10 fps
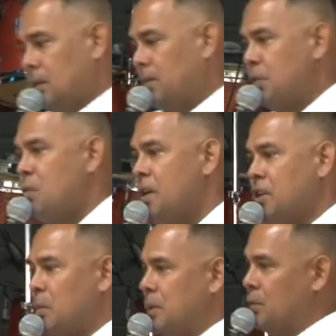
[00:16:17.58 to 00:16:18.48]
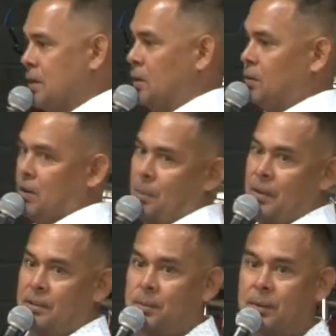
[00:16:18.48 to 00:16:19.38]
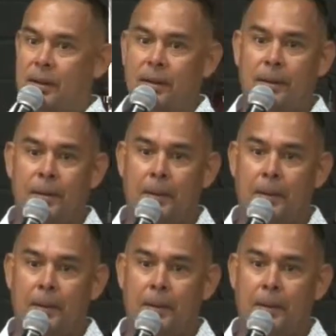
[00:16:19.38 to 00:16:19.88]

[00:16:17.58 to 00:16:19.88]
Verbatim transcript: if you're ready to be real. Come on, somebody.